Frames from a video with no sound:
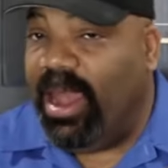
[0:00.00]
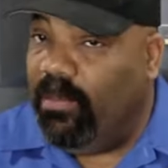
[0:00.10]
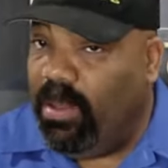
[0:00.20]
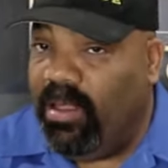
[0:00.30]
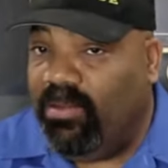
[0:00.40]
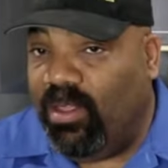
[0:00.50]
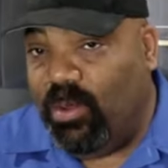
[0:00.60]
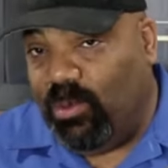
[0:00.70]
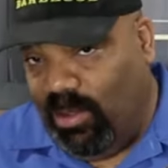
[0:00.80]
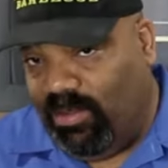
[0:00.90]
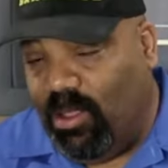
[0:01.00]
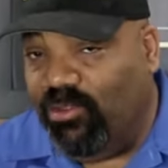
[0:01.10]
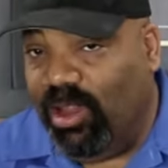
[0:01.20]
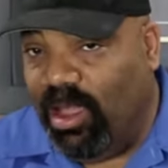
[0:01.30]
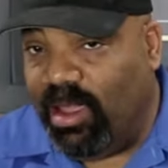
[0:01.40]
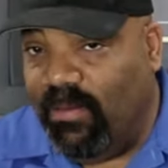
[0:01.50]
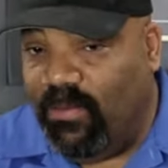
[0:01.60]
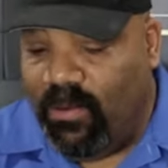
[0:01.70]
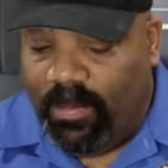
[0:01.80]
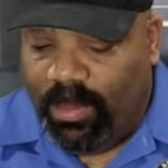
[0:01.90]
It depends on what result you're looking
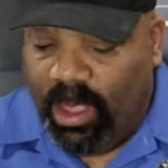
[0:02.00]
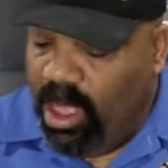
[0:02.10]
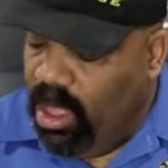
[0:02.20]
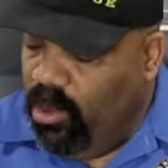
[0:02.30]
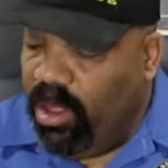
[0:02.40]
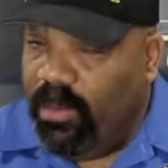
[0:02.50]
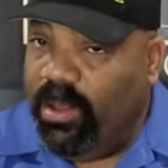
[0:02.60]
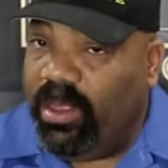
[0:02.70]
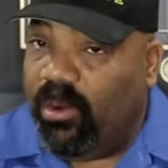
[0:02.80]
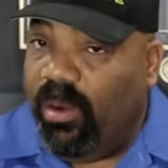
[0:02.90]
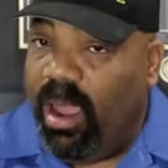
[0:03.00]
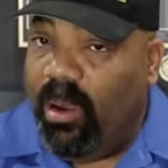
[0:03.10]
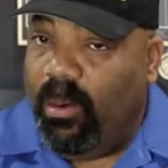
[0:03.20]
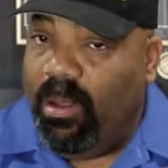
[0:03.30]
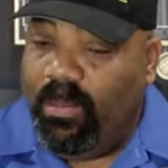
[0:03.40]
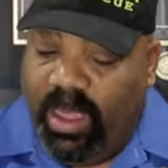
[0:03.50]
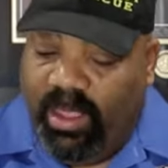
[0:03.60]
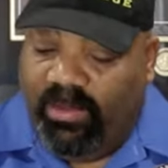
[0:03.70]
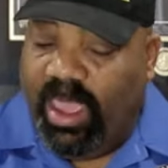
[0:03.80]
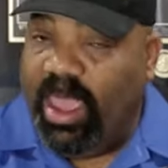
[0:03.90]
for. You can put the Crown Royal
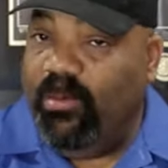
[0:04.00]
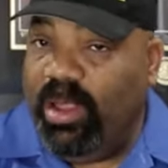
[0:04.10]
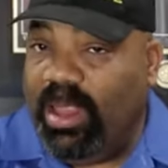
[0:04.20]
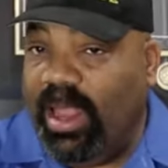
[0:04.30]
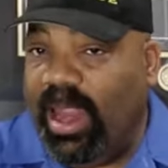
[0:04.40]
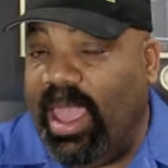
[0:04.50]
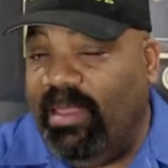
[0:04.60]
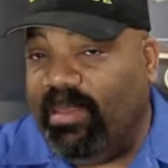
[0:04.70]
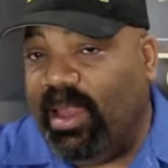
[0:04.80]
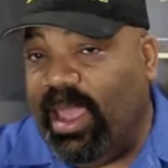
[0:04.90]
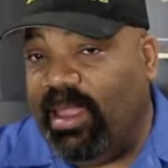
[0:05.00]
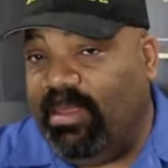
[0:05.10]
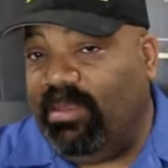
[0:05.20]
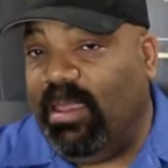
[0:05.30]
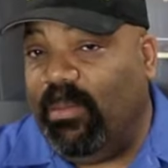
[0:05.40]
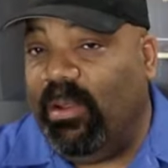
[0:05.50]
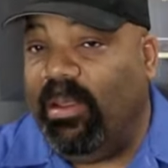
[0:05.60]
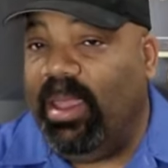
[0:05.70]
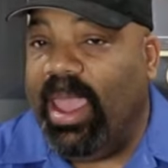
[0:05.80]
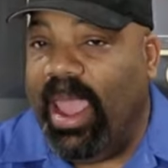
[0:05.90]
Peach in with the glaze and let it simmer,
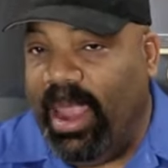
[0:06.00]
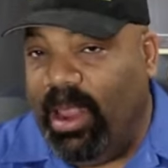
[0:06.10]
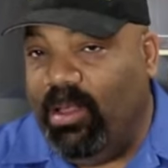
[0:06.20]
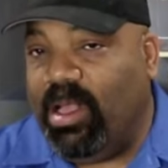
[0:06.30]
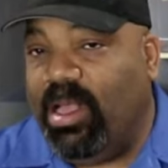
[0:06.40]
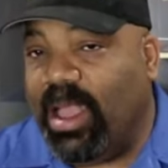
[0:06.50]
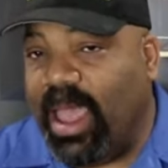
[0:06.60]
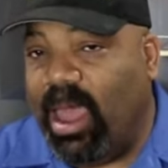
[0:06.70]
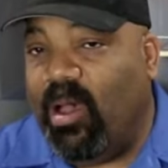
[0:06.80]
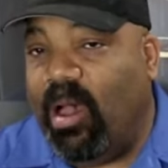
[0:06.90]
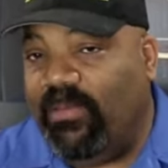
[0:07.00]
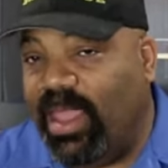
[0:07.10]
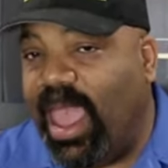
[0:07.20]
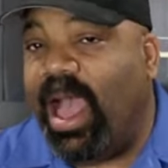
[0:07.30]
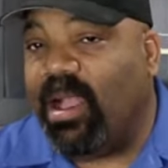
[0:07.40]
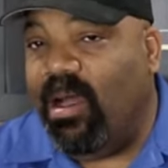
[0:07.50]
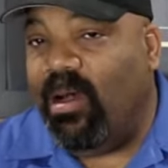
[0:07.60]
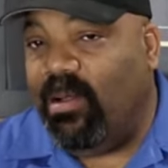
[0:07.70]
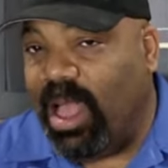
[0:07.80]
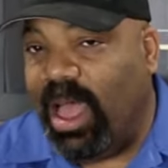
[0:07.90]
and it'll cook out all of the
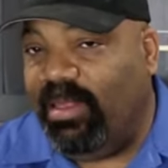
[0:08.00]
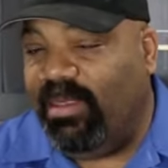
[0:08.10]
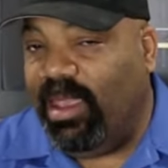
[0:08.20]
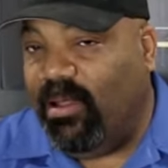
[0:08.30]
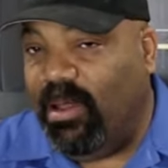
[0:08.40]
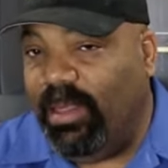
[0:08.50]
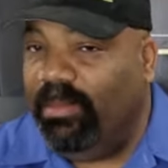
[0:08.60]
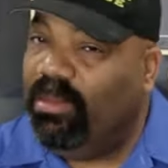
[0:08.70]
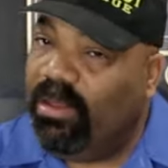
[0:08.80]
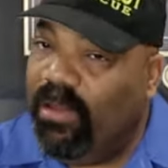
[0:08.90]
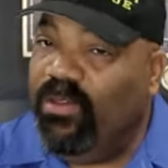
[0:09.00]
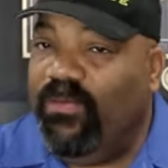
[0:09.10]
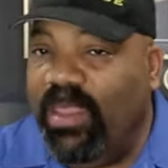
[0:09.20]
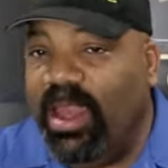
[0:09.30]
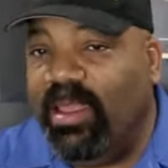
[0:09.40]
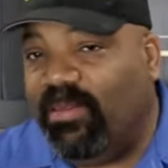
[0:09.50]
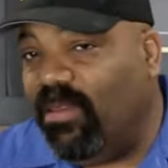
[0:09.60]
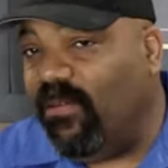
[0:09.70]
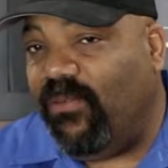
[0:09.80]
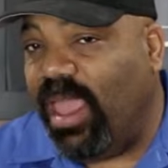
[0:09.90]
alcohol content on it. So if you're feeding this
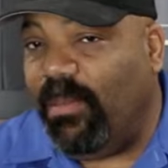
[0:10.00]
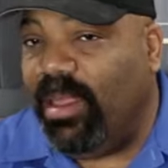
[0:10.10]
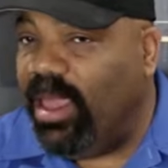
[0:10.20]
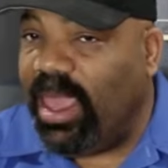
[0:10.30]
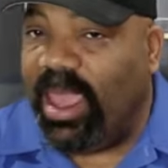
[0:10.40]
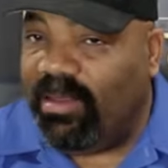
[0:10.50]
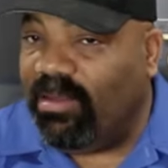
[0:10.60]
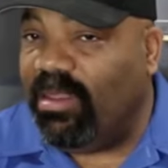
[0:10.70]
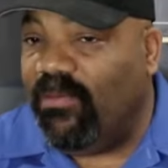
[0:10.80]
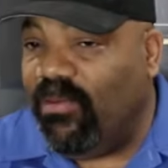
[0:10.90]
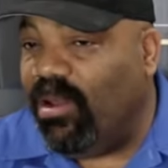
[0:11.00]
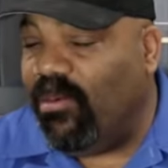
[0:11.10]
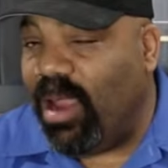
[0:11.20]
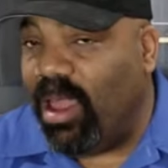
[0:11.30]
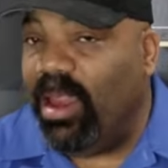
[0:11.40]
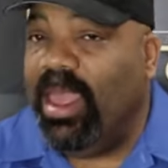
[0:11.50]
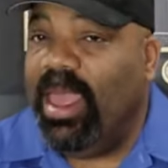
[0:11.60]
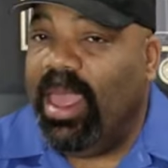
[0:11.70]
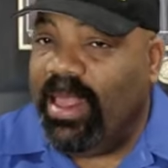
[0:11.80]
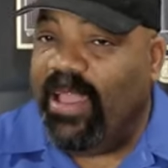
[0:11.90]
to a family, kids and stuff running around,
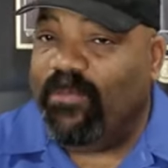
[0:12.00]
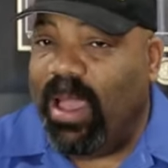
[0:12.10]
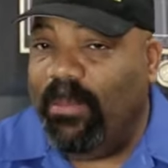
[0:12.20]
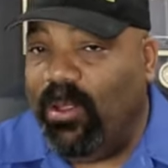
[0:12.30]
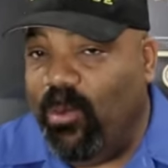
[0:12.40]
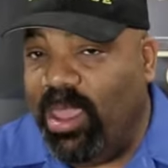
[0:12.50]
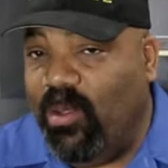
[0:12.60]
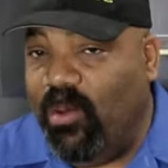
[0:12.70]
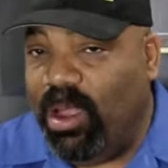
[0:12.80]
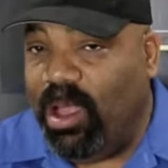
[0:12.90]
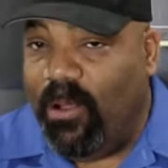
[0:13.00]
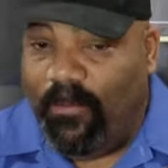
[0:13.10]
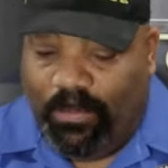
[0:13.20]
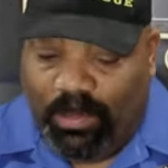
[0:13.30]
that's probably the way you want to go.